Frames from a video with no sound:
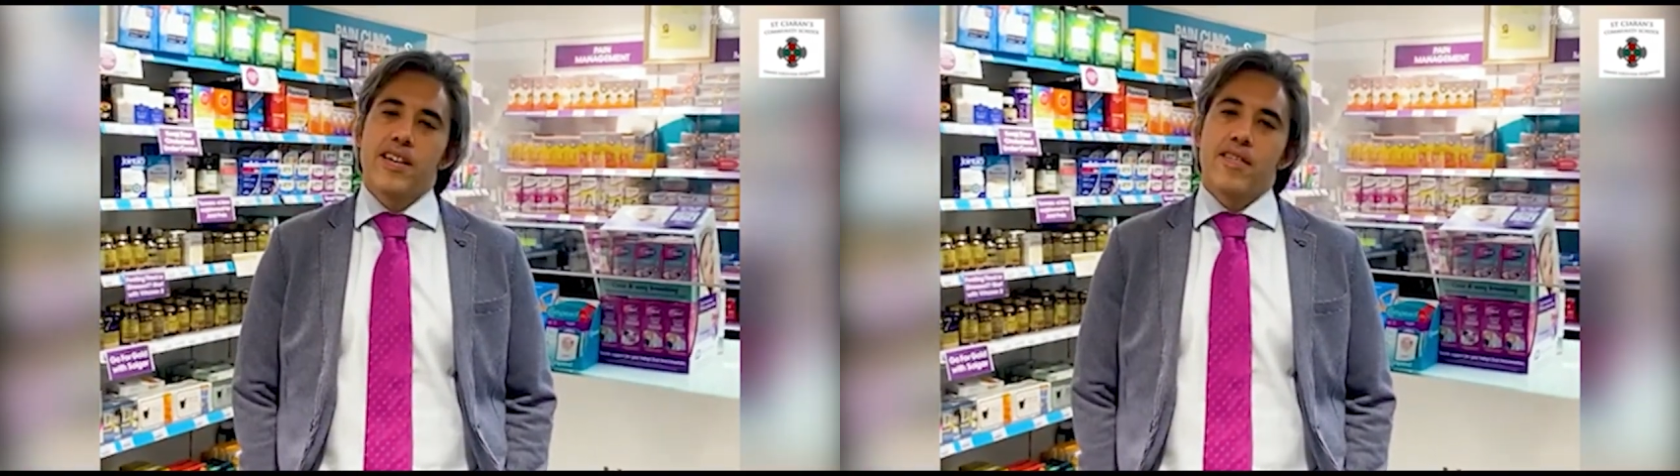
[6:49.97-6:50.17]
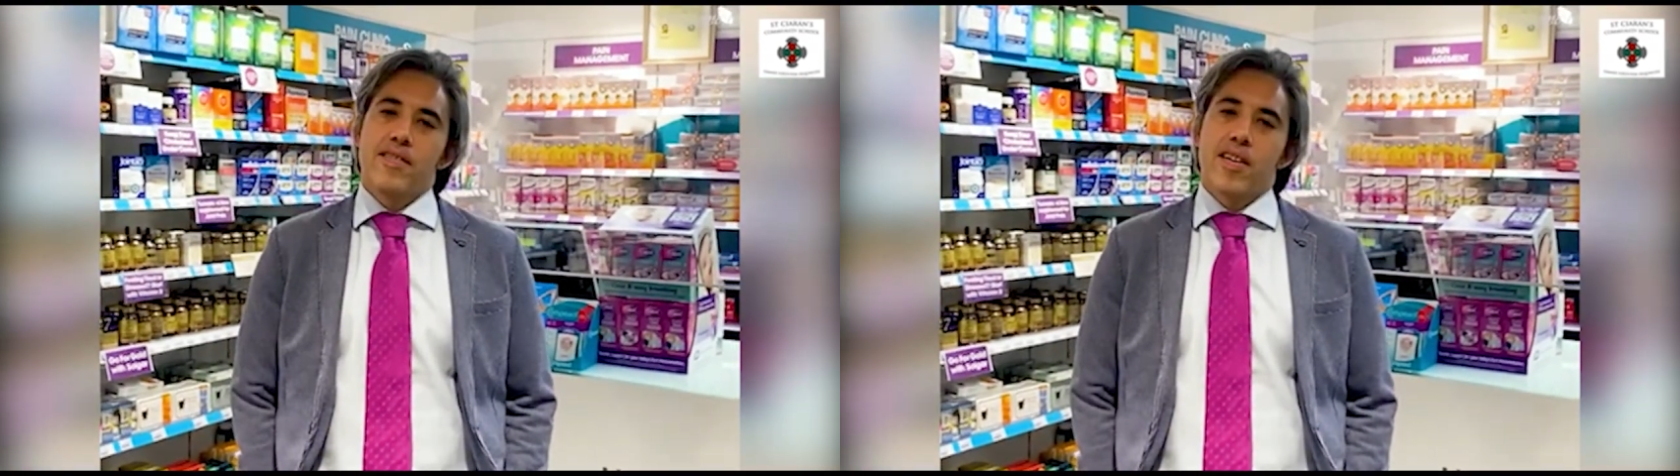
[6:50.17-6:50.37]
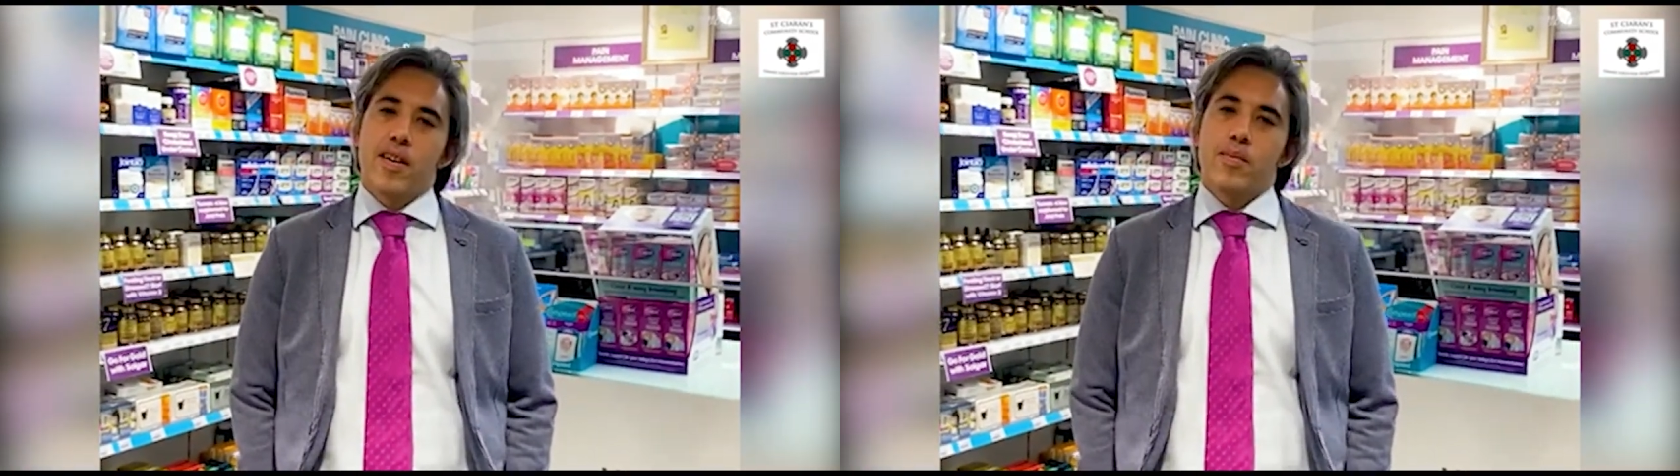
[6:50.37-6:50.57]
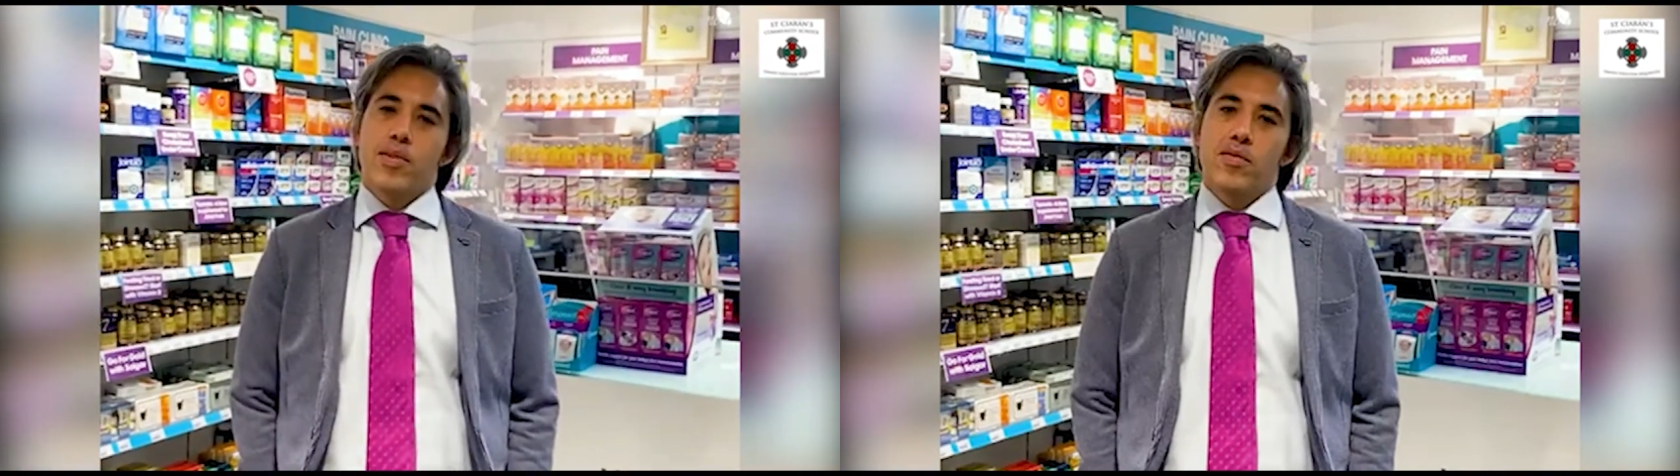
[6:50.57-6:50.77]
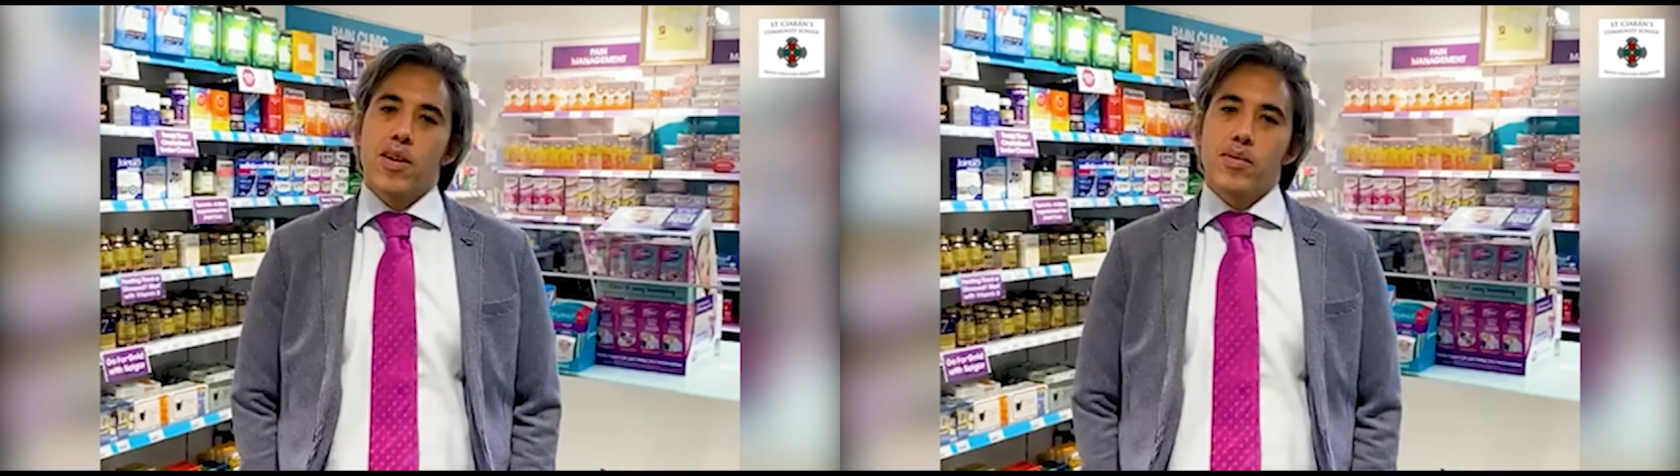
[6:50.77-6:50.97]
from
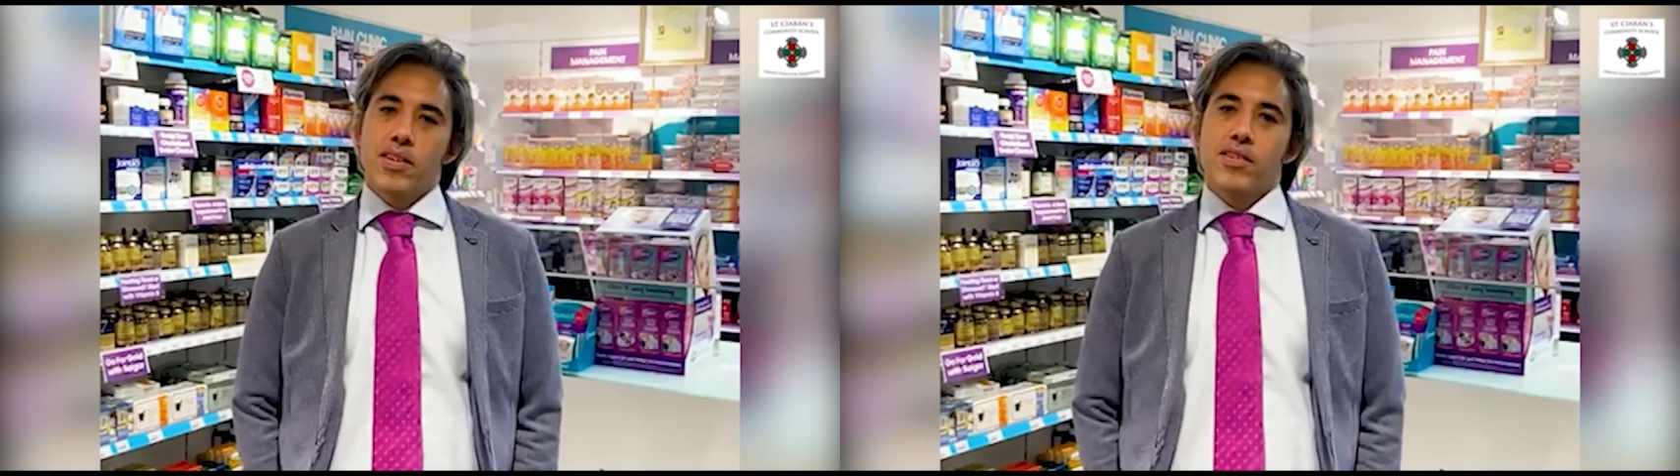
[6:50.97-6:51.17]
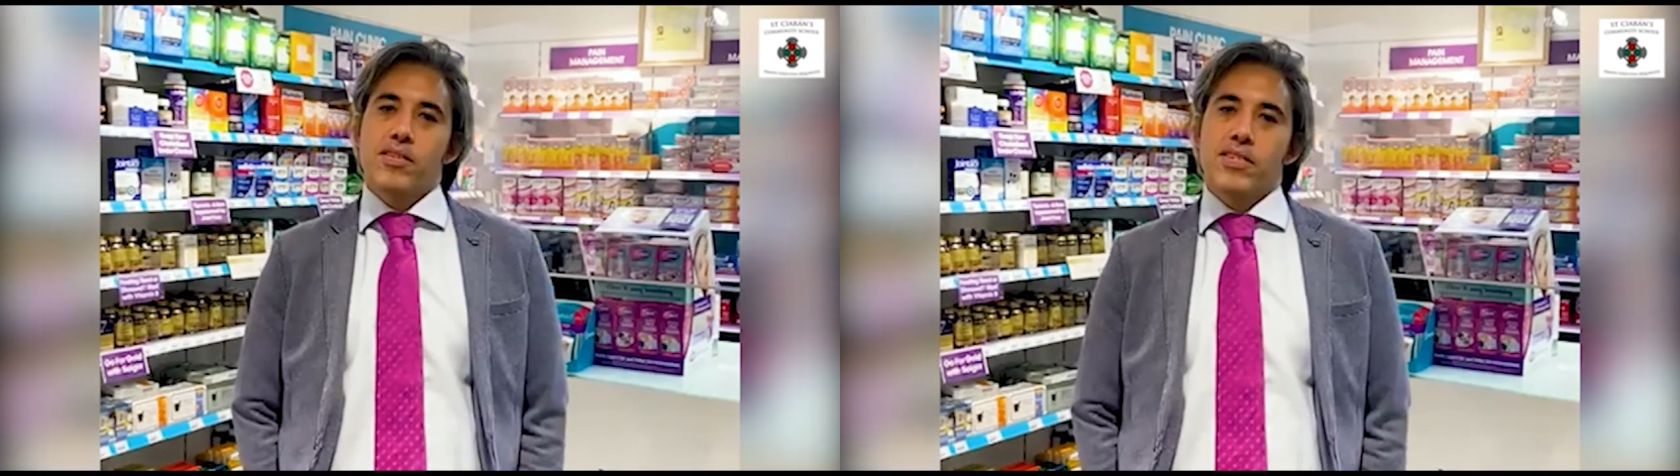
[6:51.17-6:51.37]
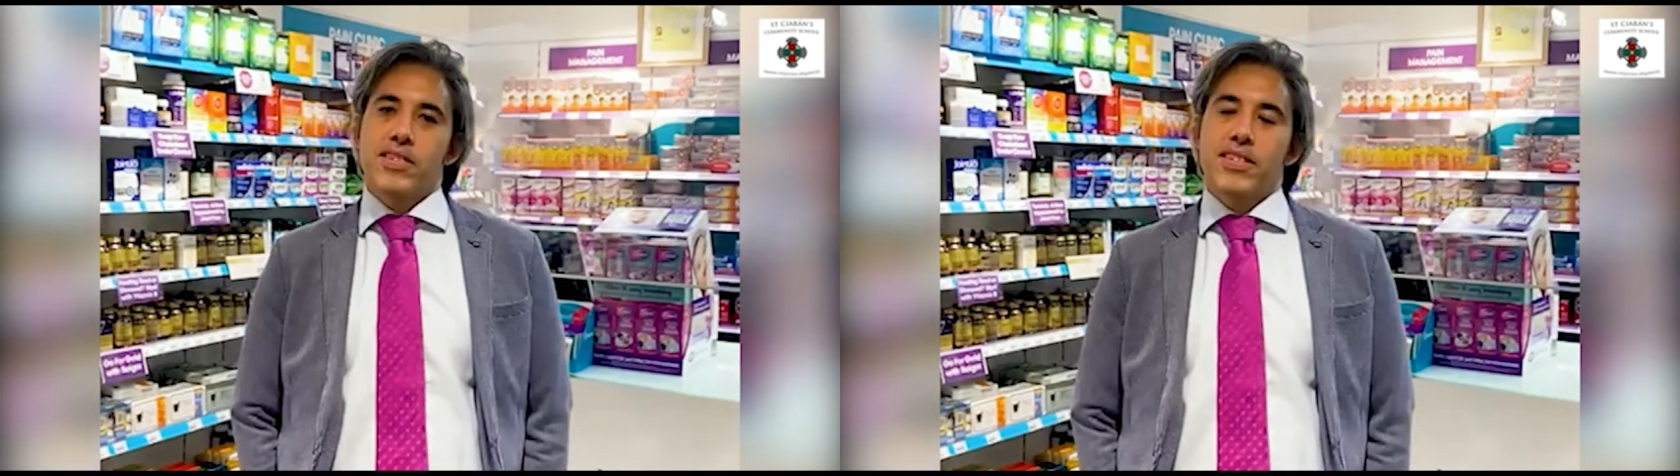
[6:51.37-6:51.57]
the Robert Gordon